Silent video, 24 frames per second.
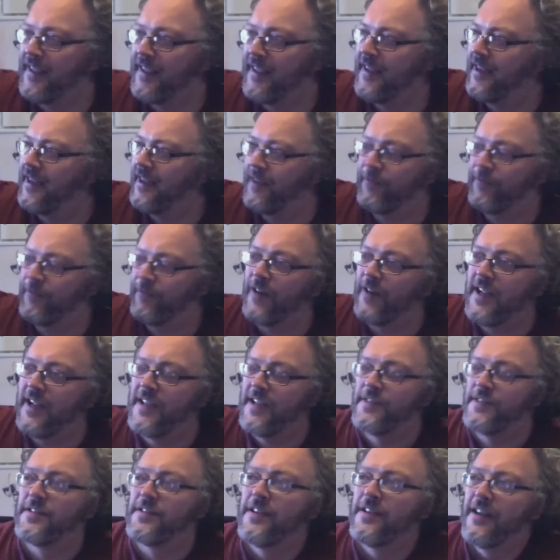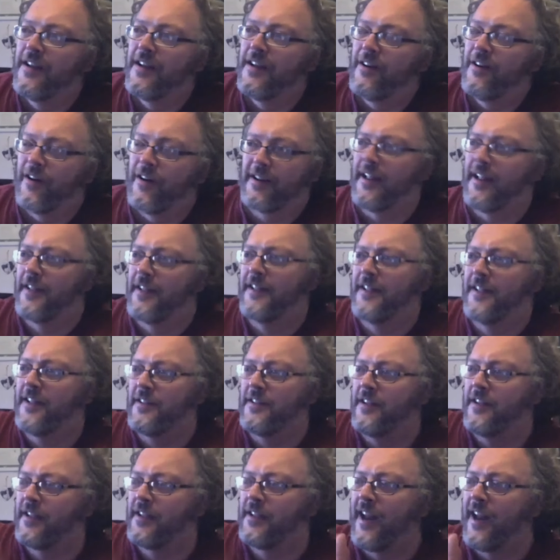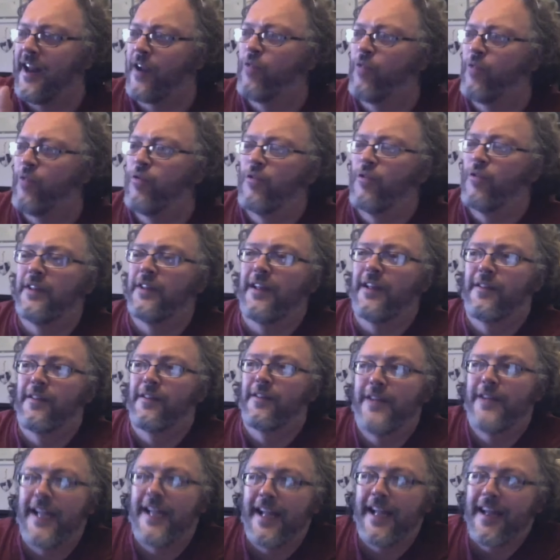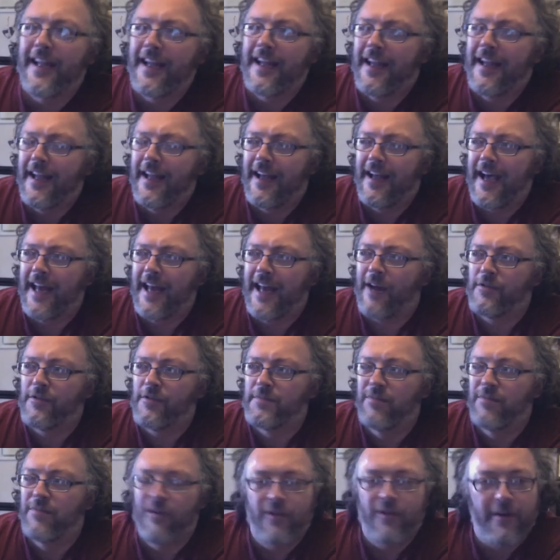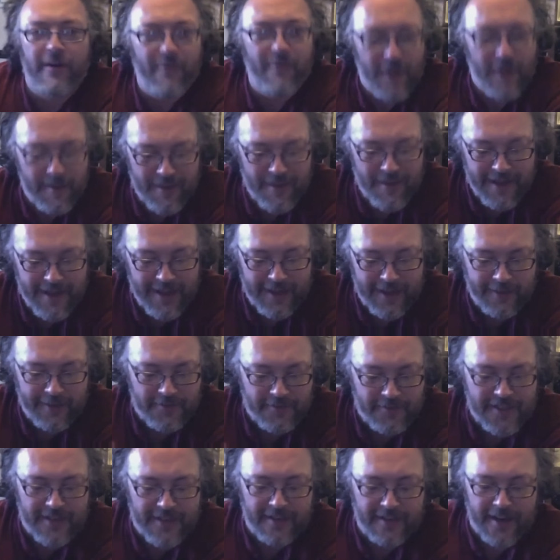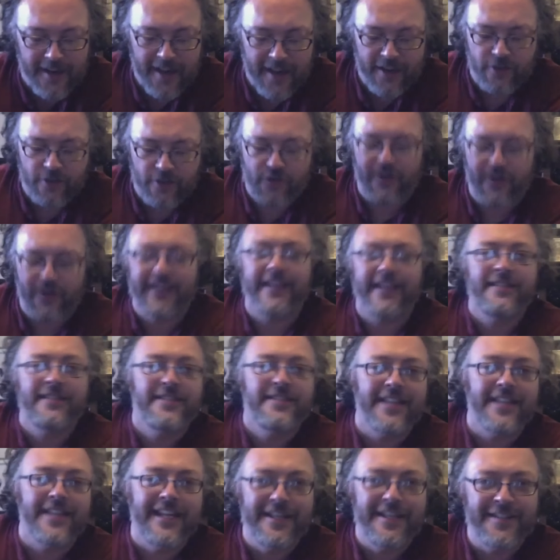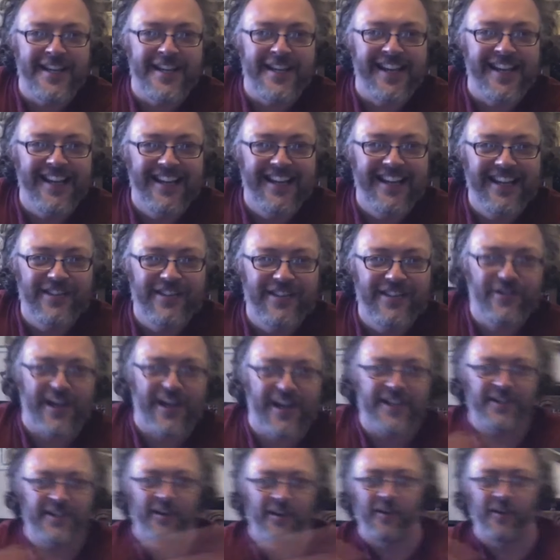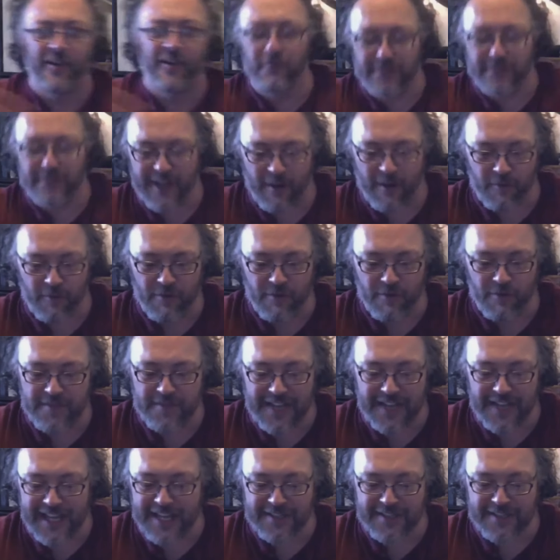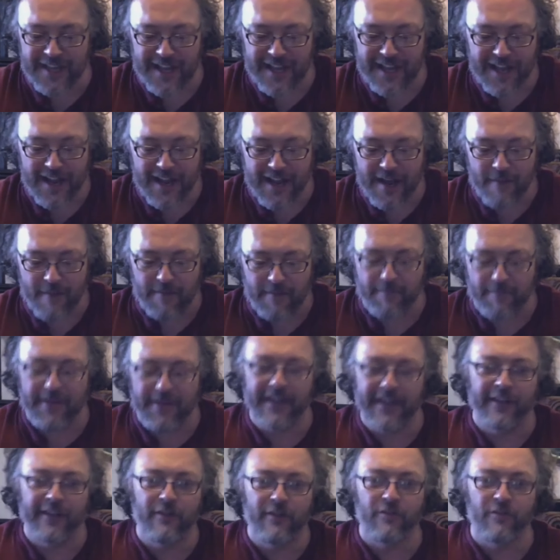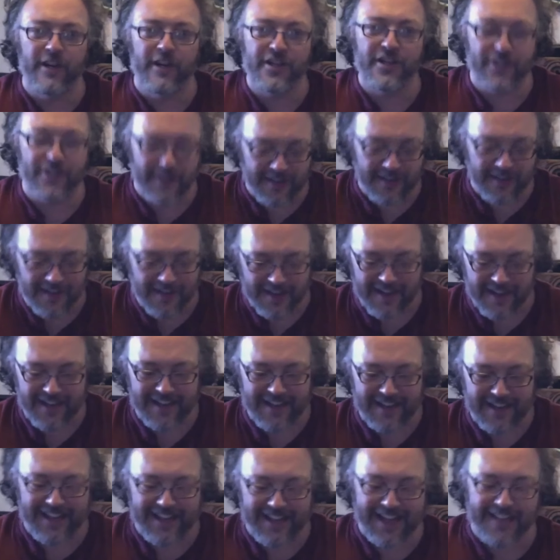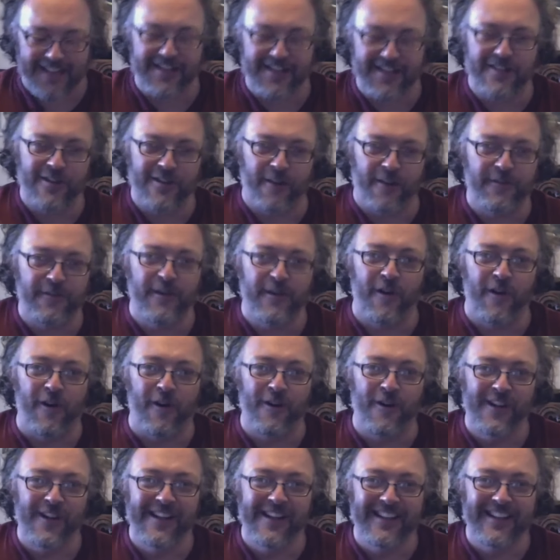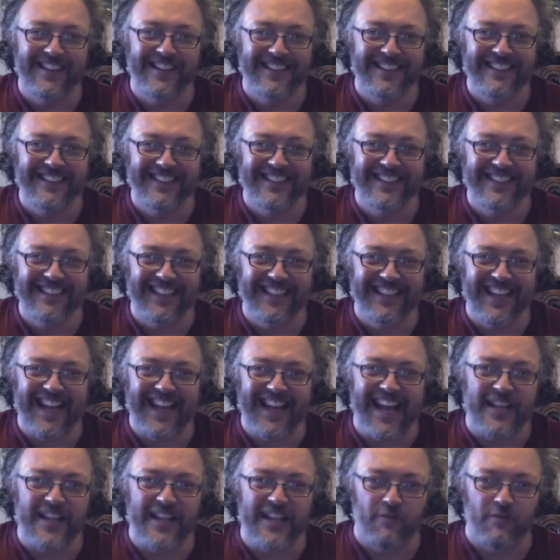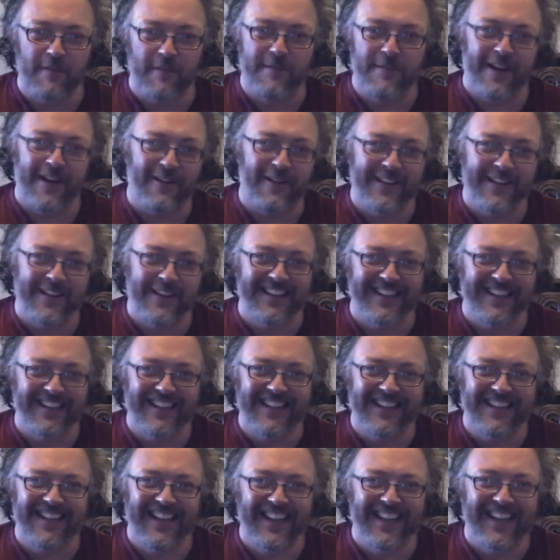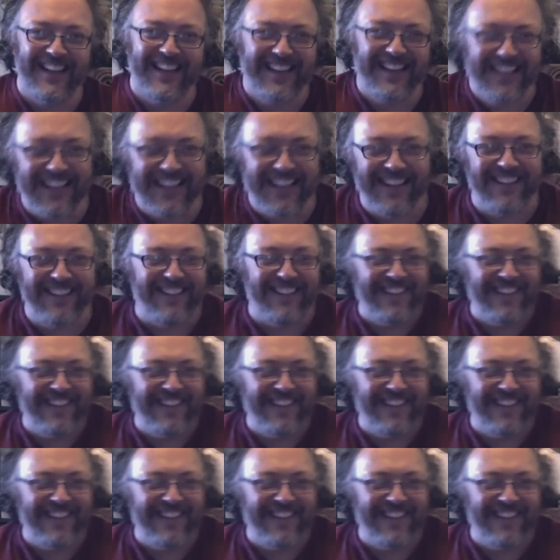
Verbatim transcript: a phrase or a, a kind of quote the other day, and I was blown away by it. He said, drinking's easy. Trashing our hotel room's easy, but being Christian, that's a tough call. It's Amen. Rebellion. Let's you know? end